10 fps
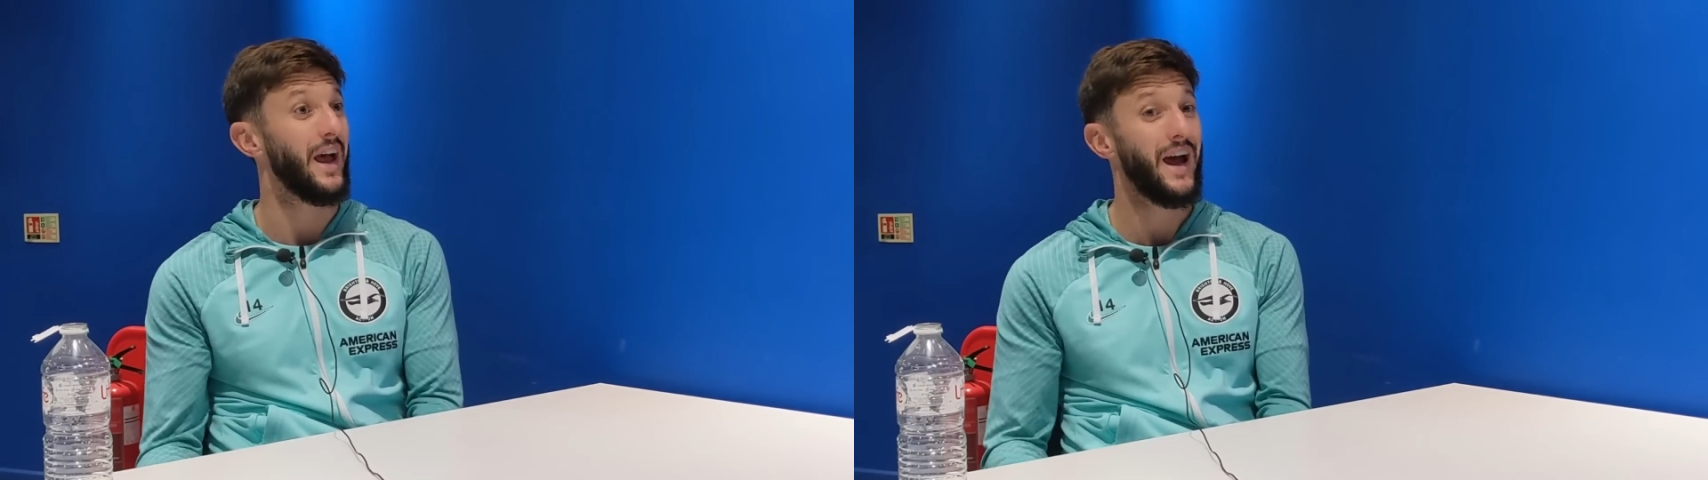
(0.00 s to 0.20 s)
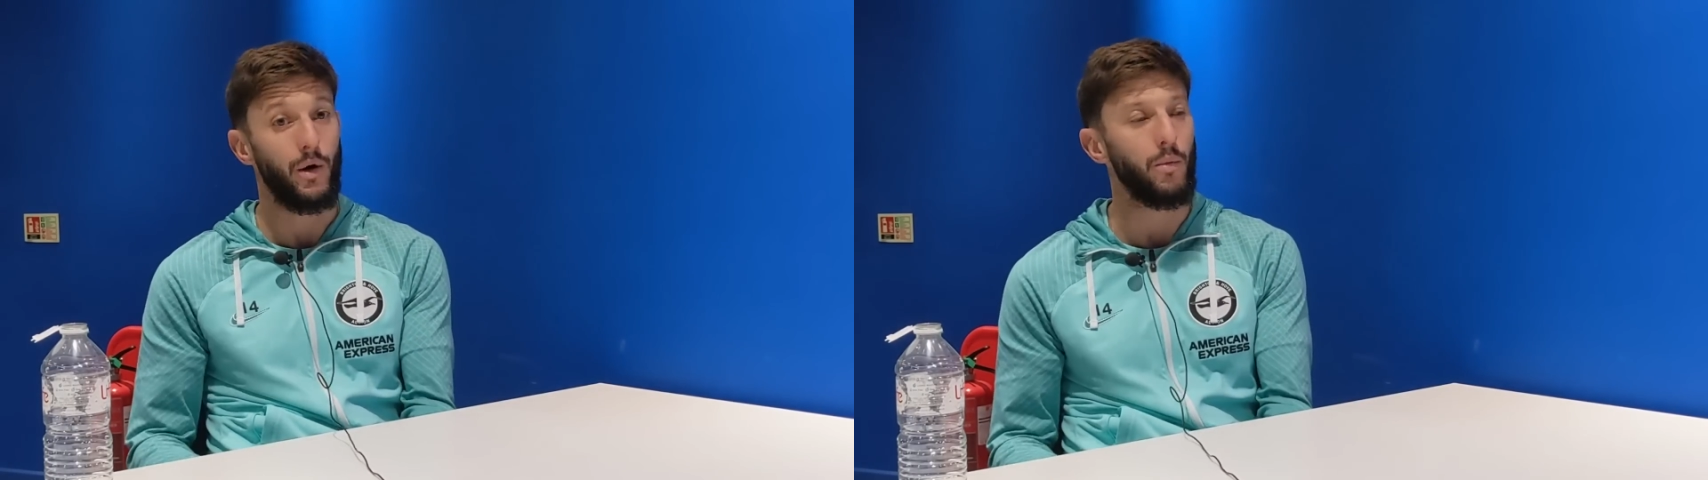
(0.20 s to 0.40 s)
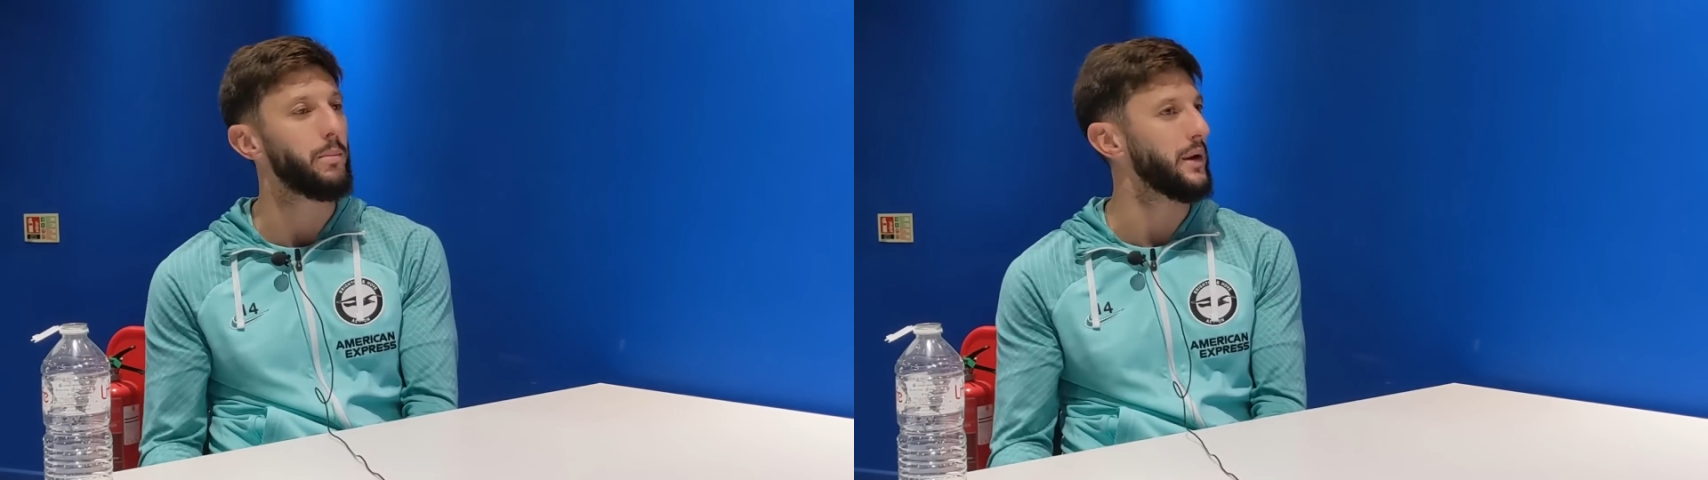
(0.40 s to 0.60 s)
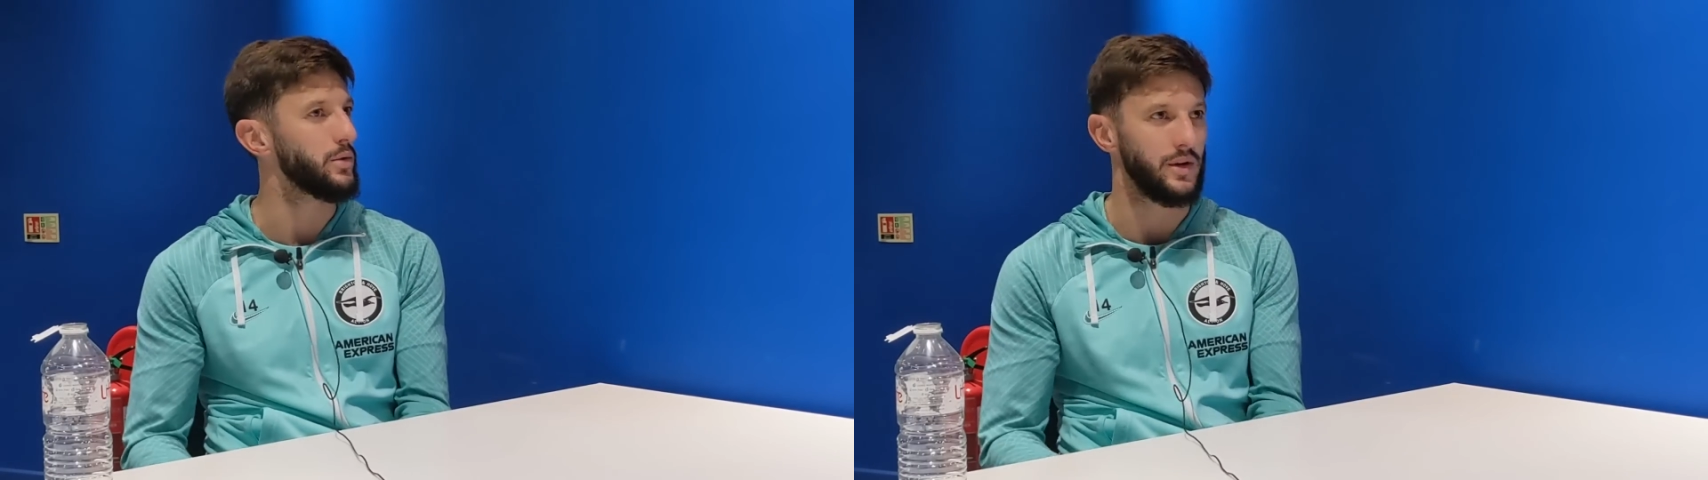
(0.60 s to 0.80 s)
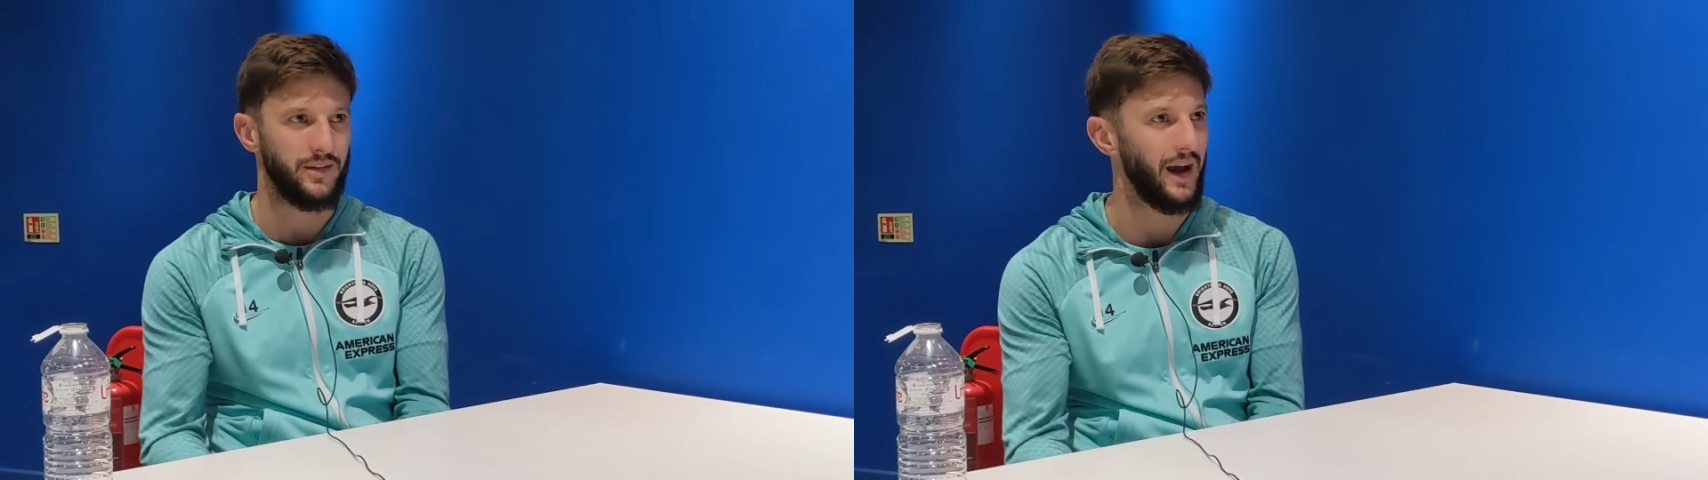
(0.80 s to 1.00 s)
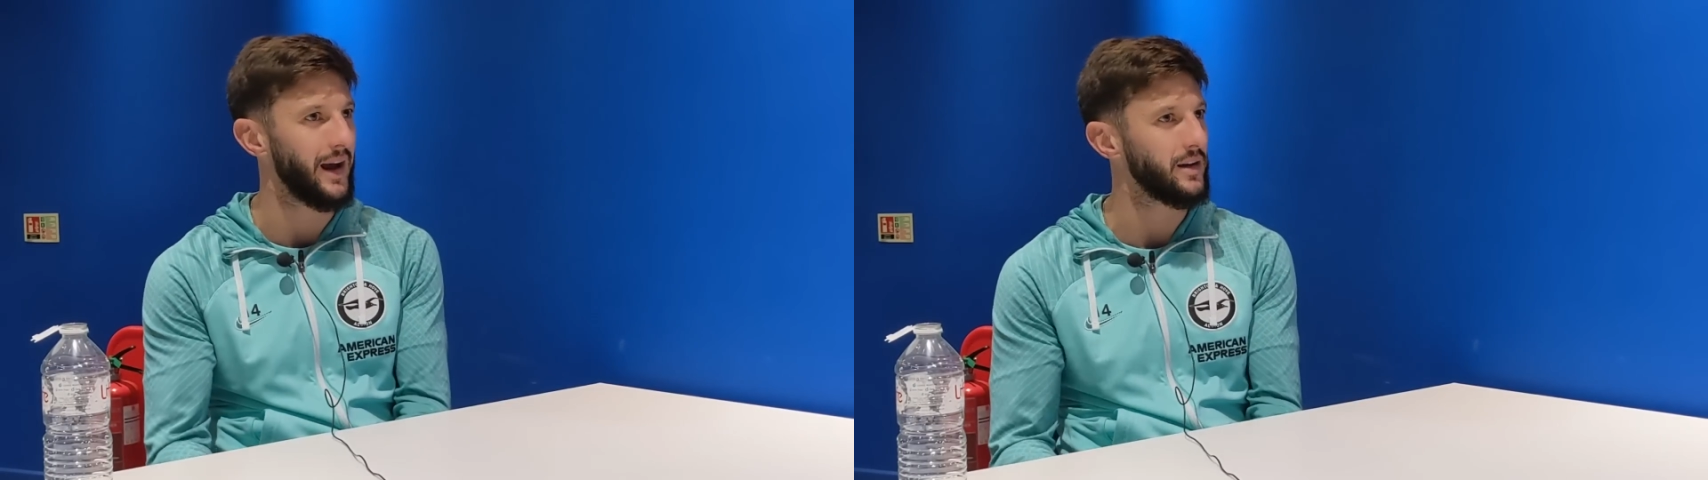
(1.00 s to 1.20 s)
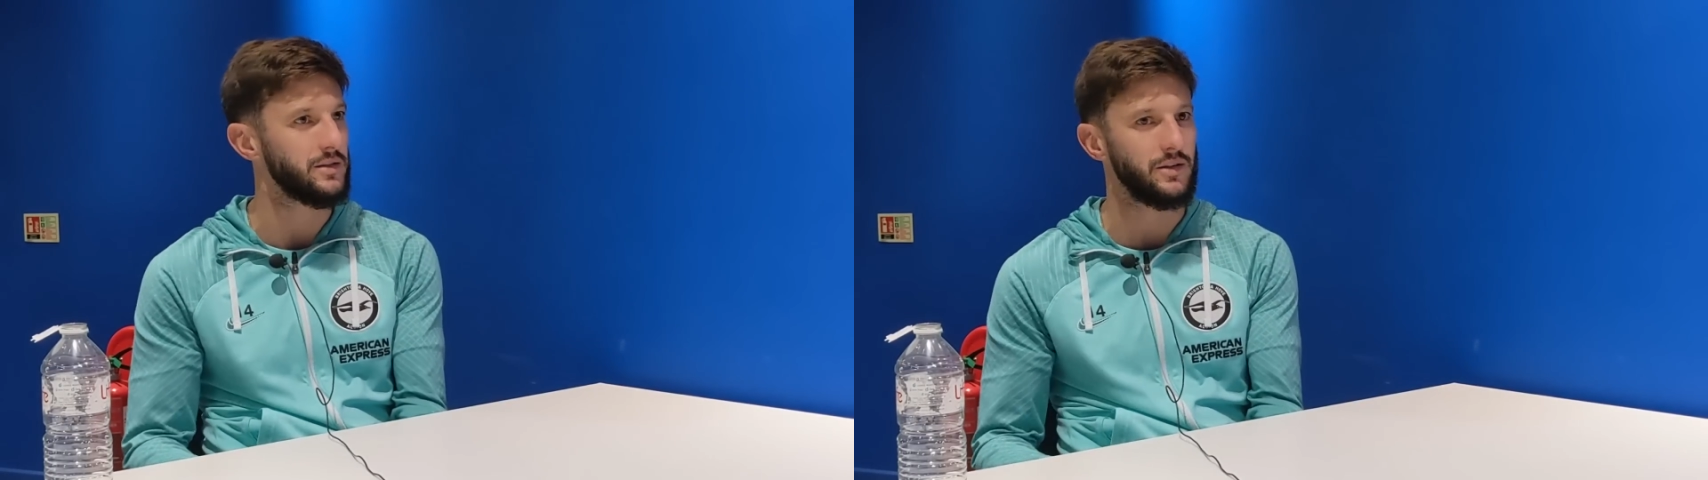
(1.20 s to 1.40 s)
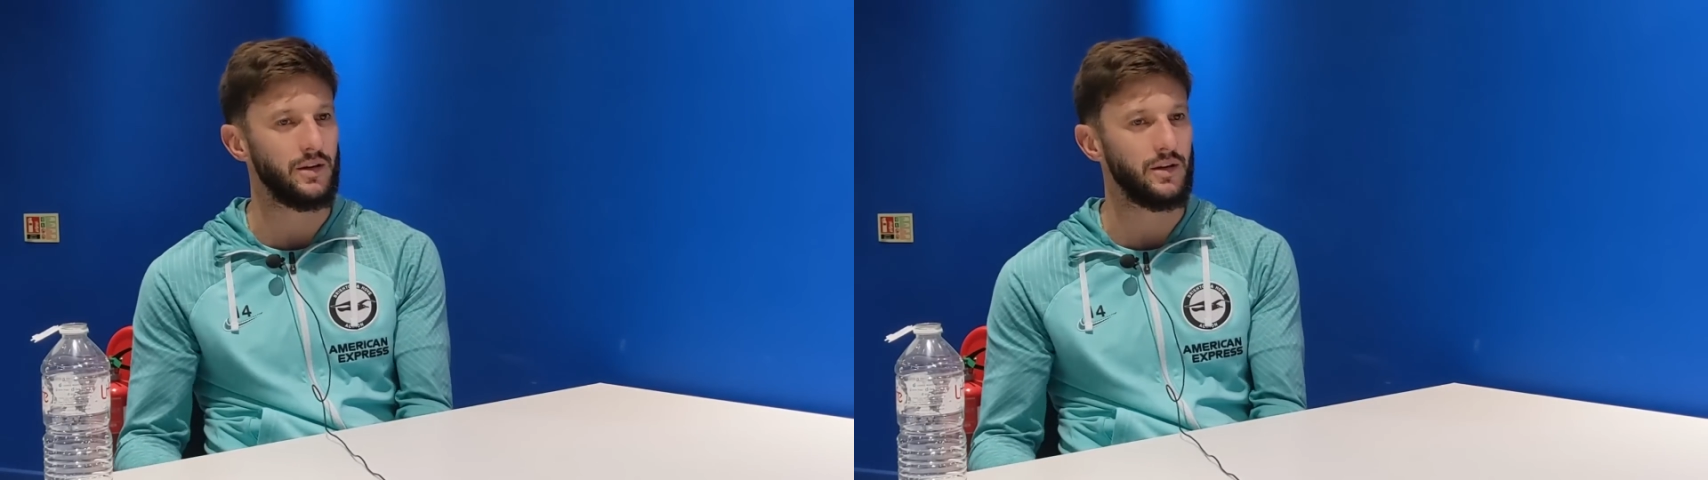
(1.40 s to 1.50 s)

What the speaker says: help build attacks.